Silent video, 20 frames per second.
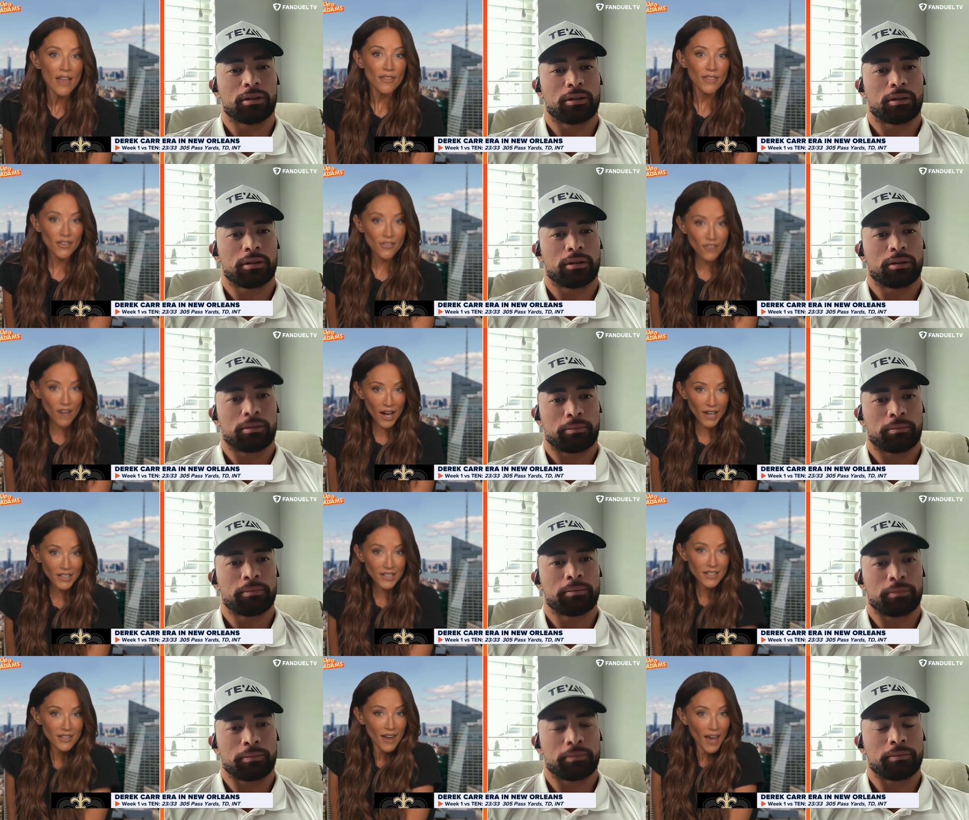Speaker 1: They've
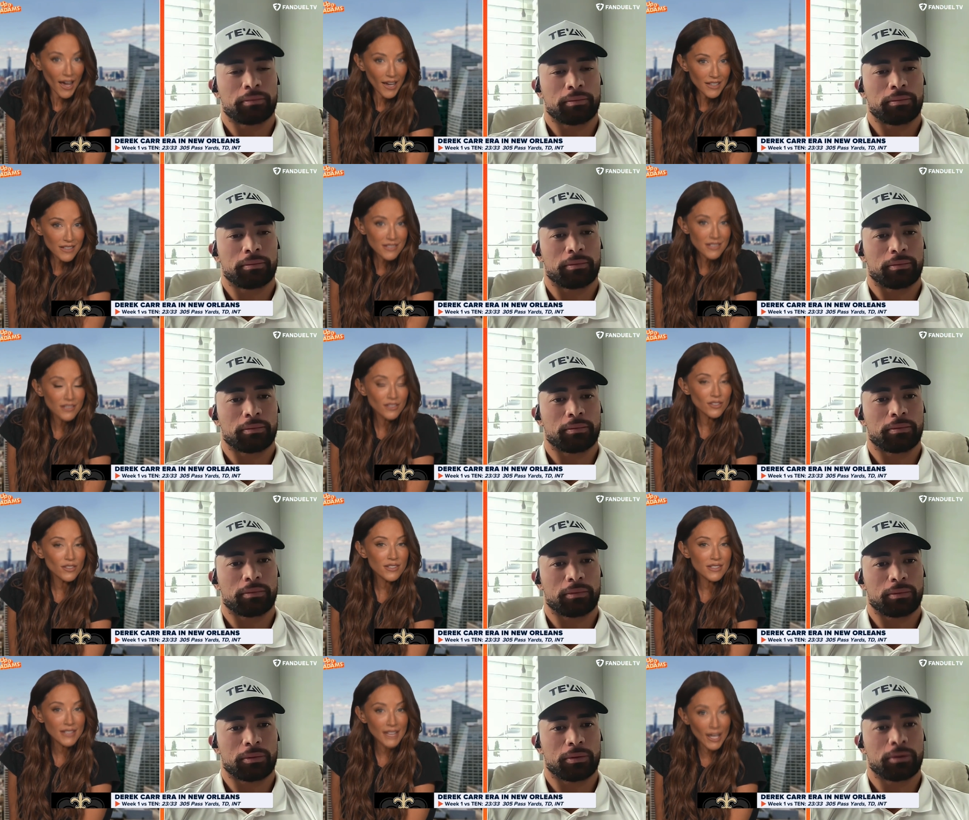got a nice
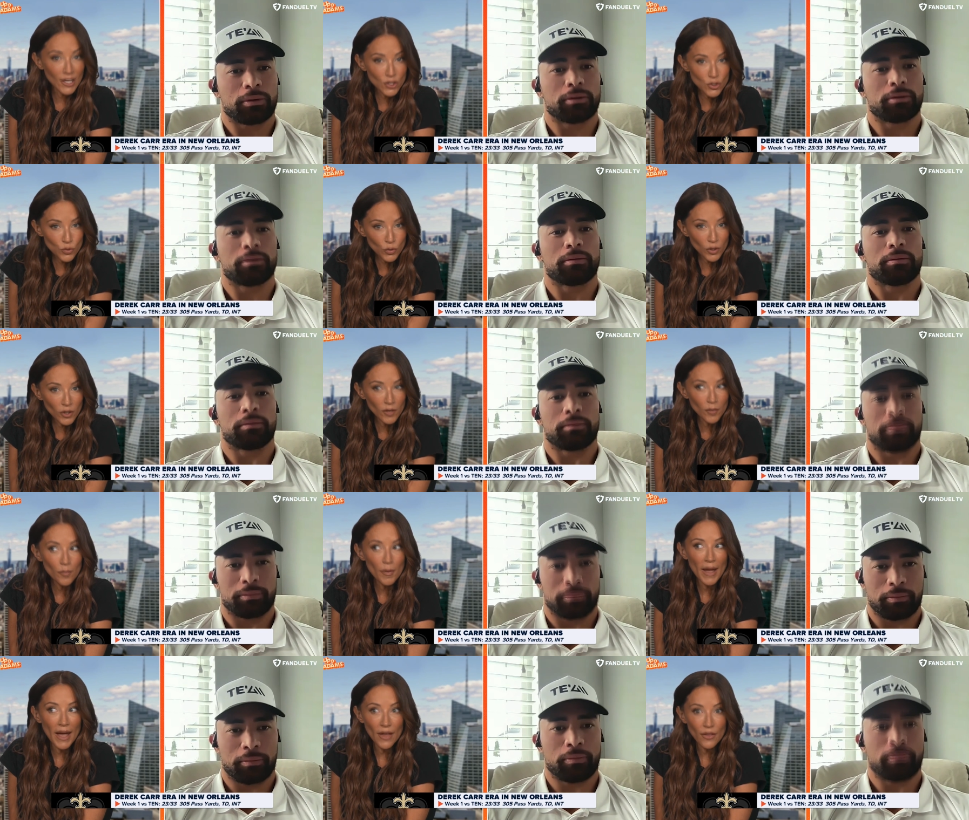little
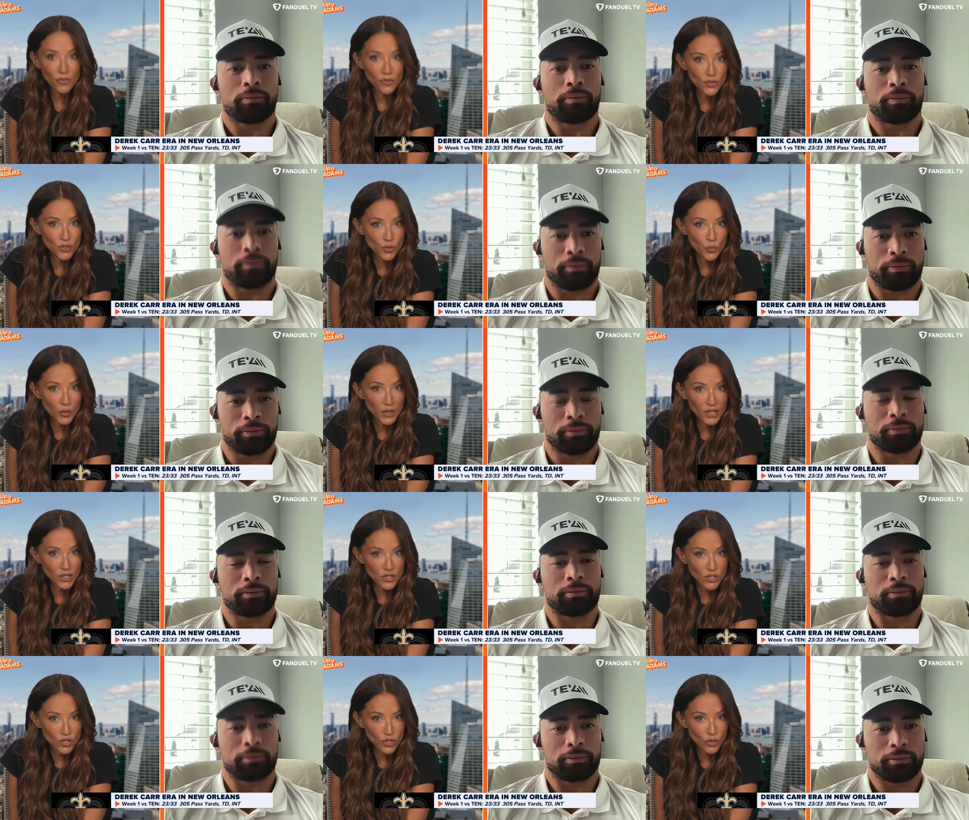schedule, Panthers
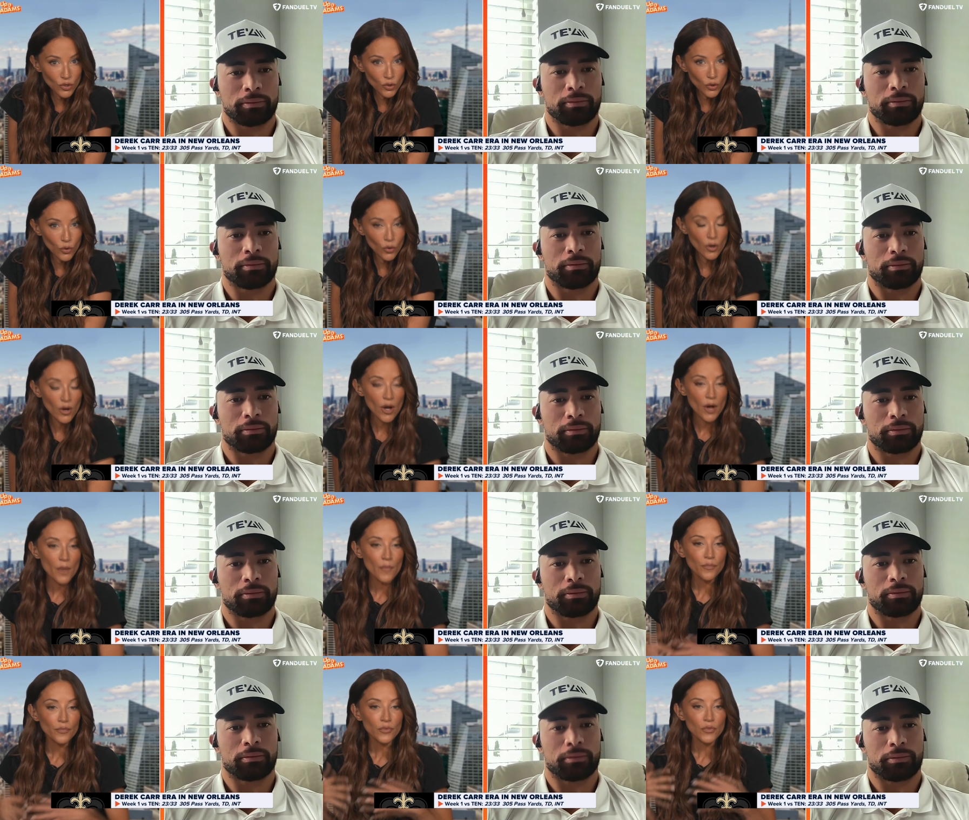week mm-hmm. two.
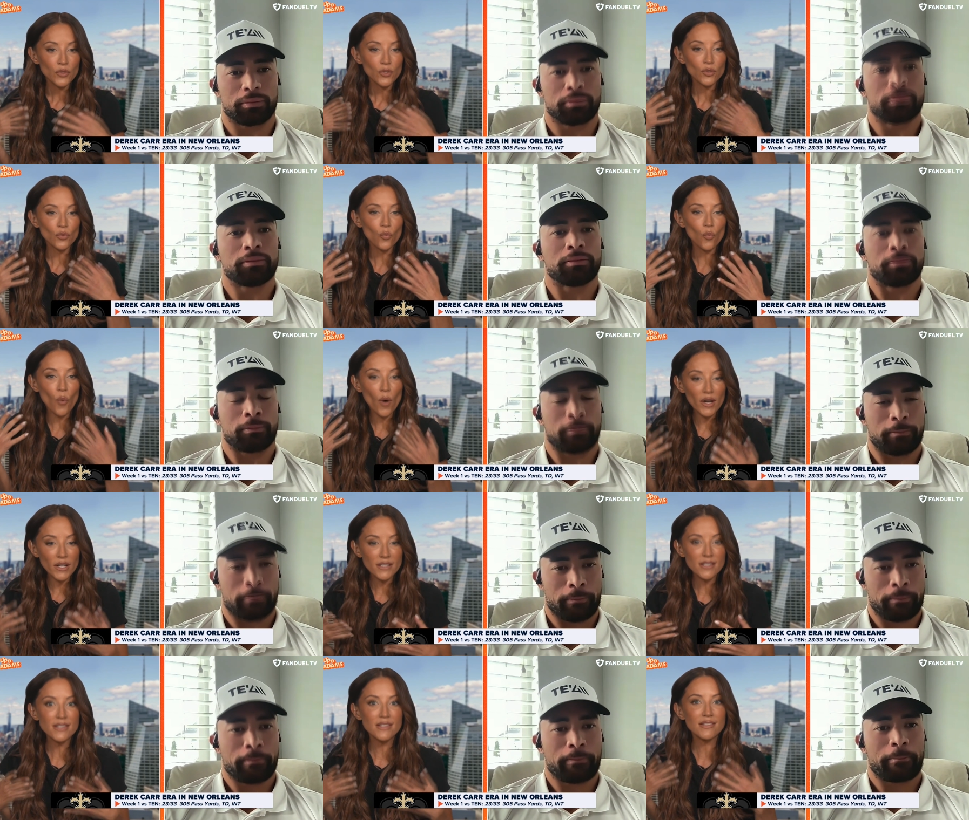
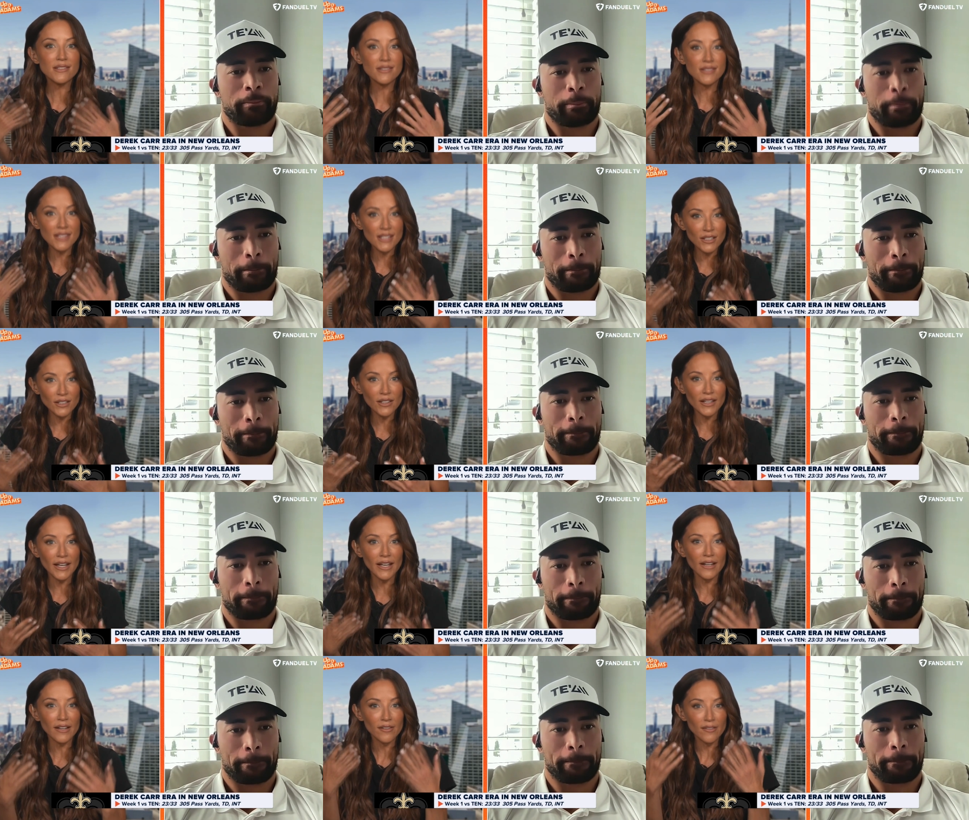What is the
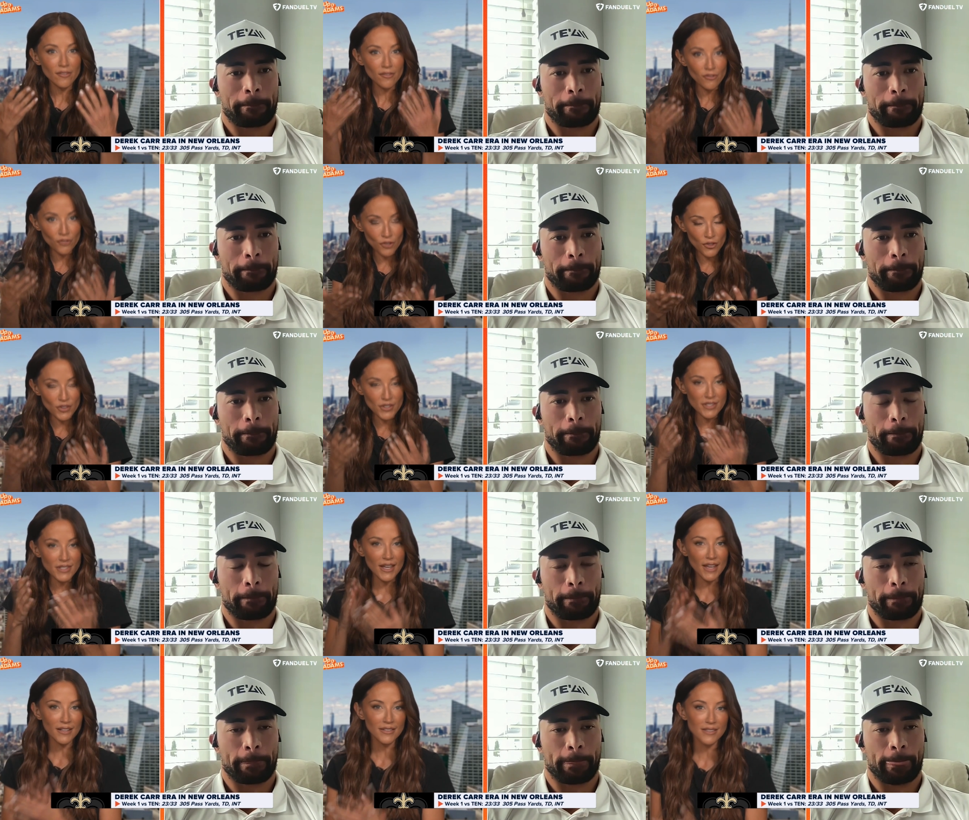ceiling for
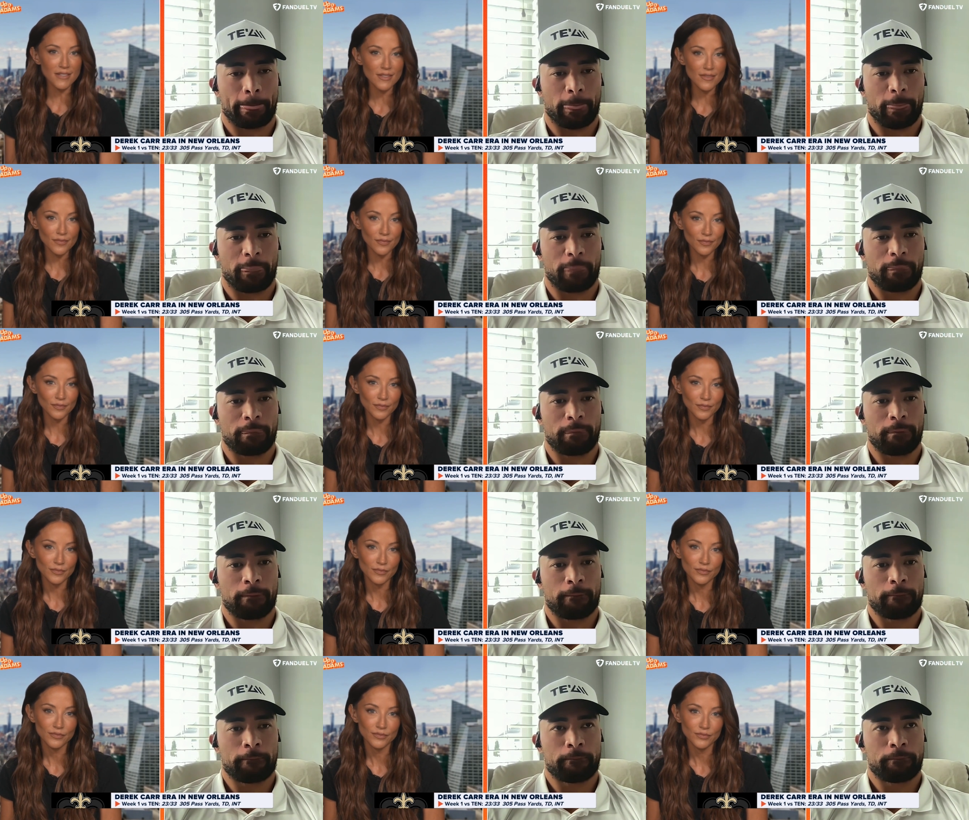the Saints?
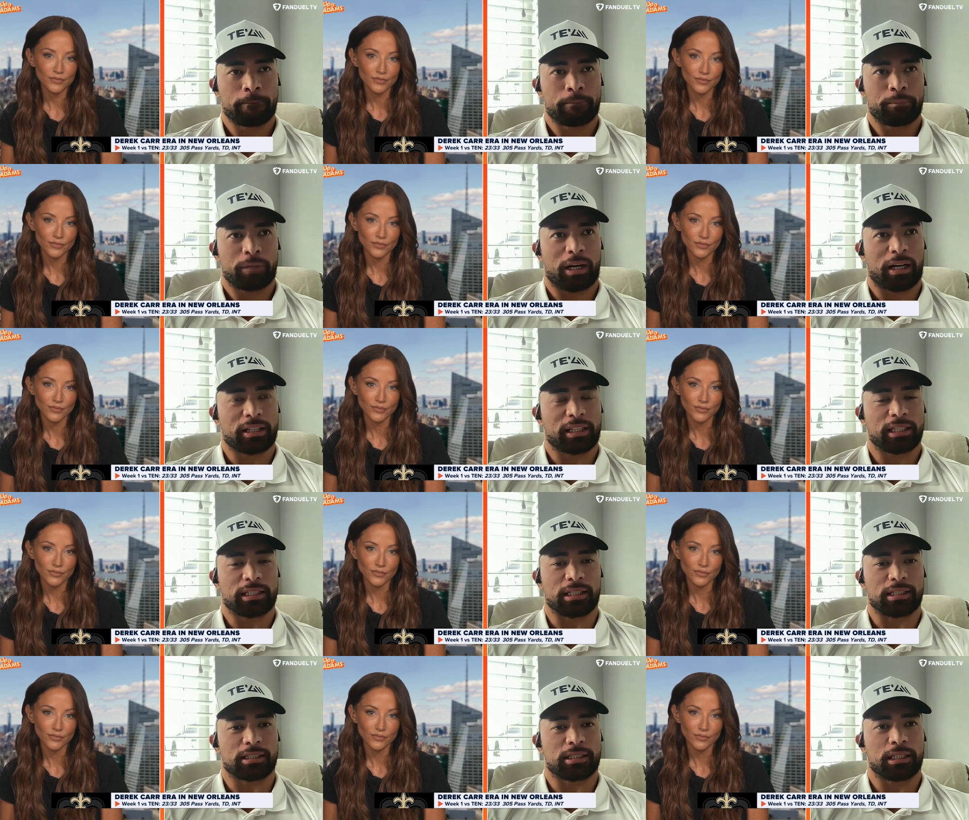
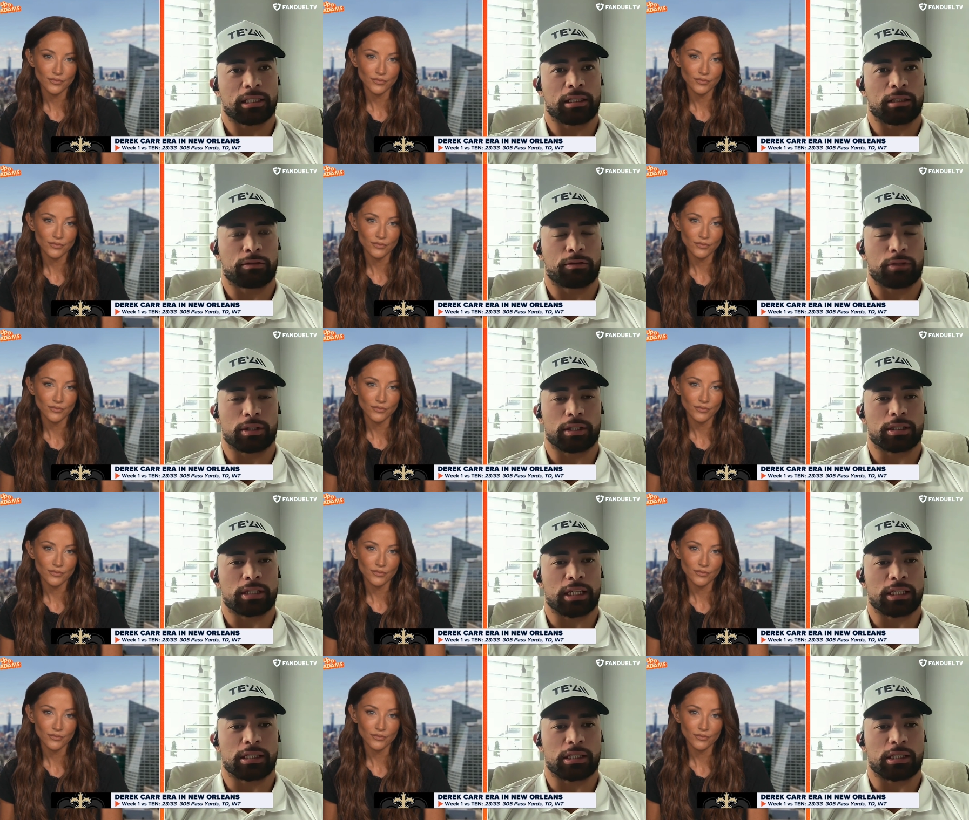
Speaker 2: I think the ceiling for the